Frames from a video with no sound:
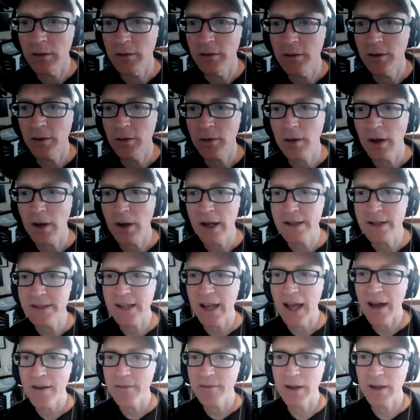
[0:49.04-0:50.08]
you guys
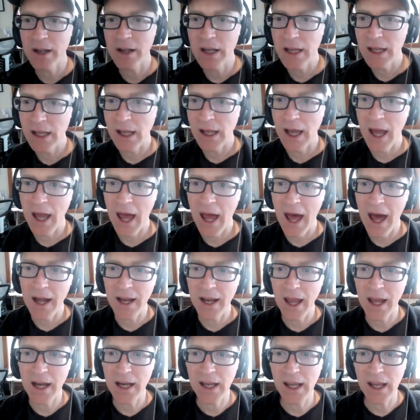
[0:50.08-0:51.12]
have add
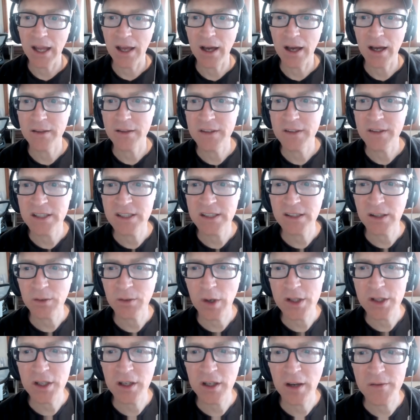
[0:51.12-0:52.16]
any? This
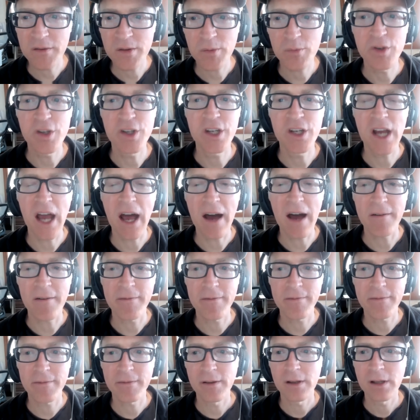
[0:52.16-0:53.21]
question comes from
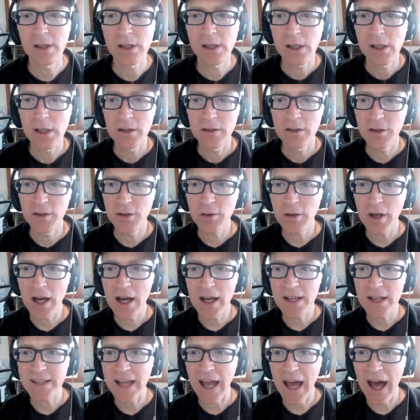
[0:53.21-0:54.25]
Jeff. Do you
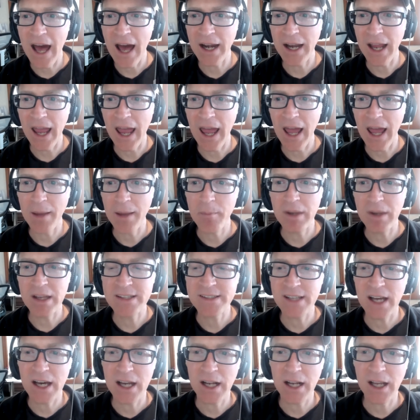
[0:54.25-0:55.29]
guys add
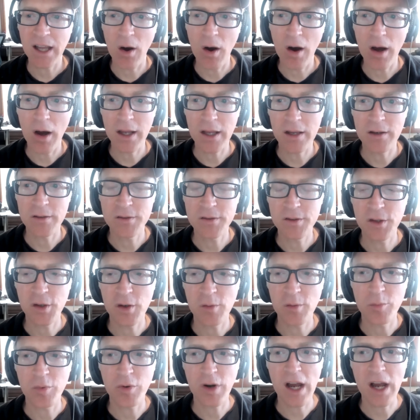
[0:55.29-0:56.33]
ambisonic audio to
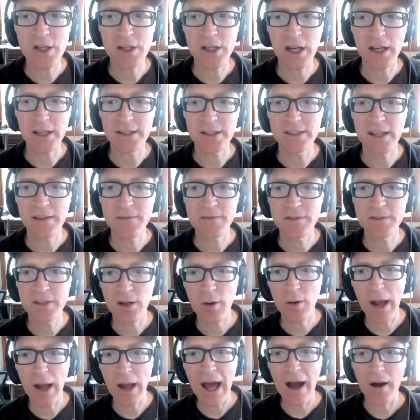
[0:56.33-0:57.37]
your projects? If
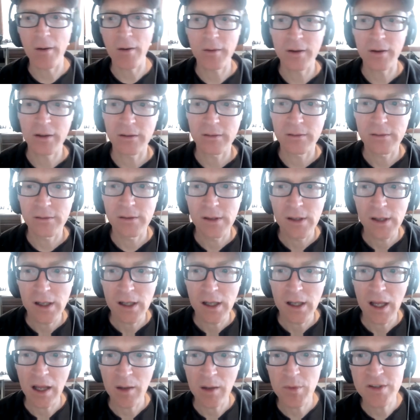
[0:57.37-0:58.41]
so, how?
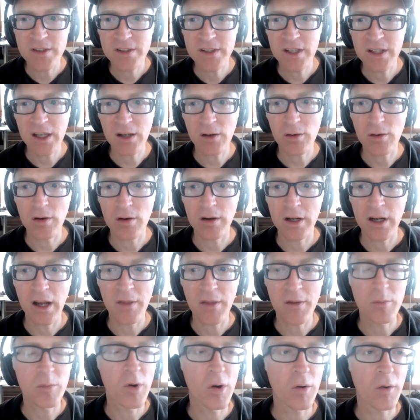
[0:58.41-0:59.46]
In Mistika or
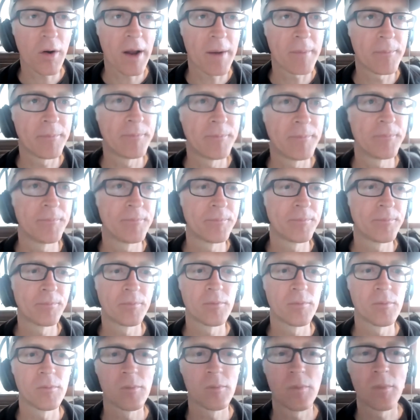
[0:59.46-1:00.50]
another program?
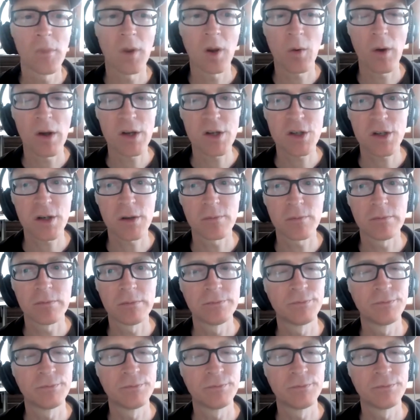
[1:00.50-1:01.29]
Question.